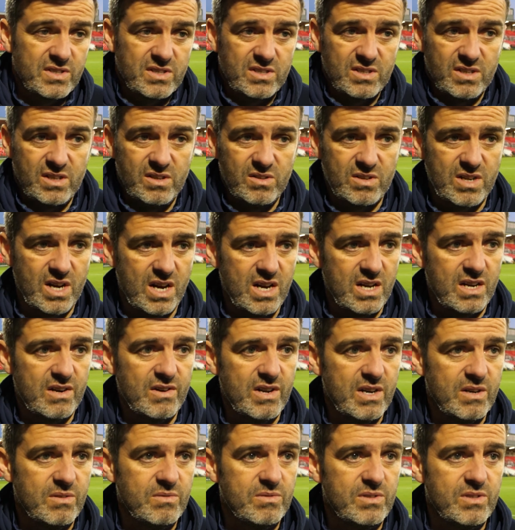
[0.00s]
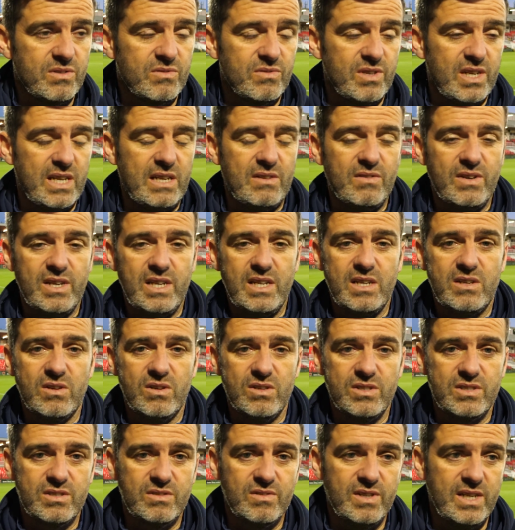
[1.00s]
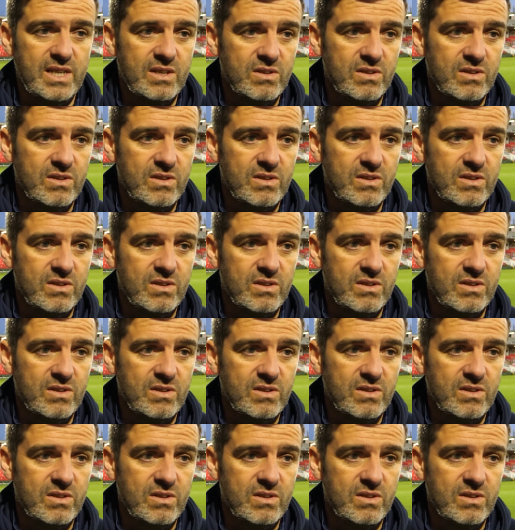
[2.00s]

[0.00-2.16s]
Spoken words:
So look, all around really good.